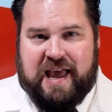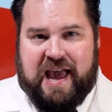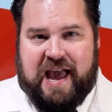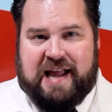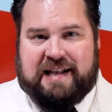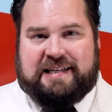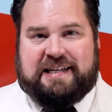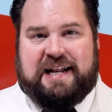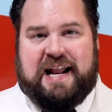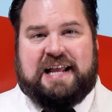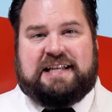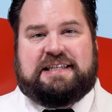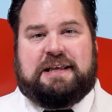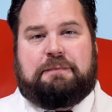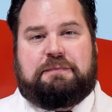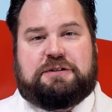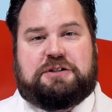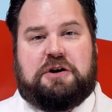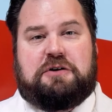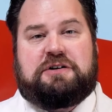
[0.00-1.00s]
And today's
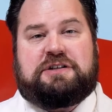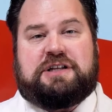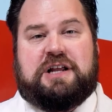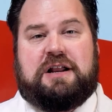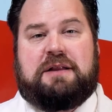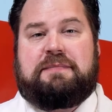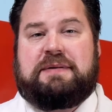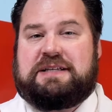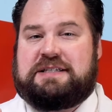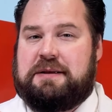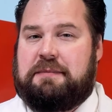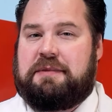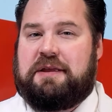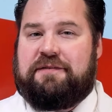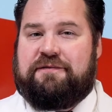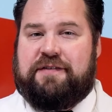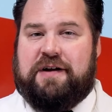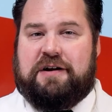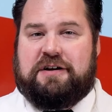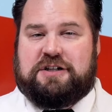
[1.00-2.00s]
episode is going to be something
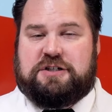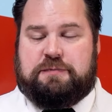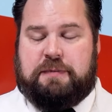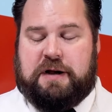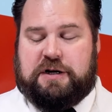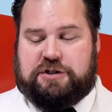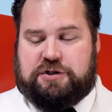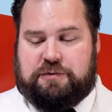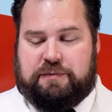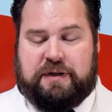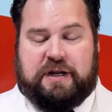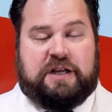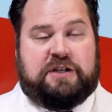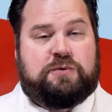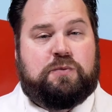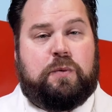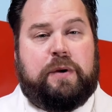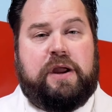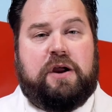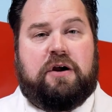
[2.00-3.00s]
very special
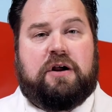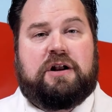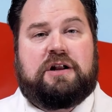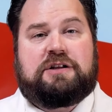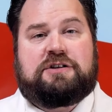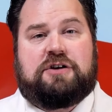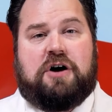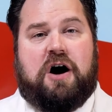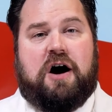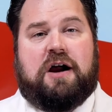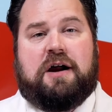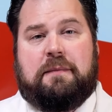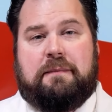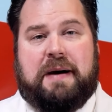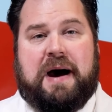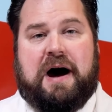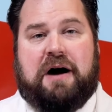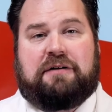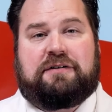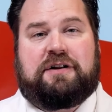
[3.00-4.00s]
because we are going to talk
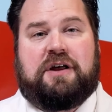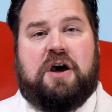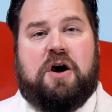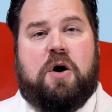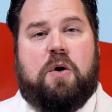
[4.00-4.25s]
about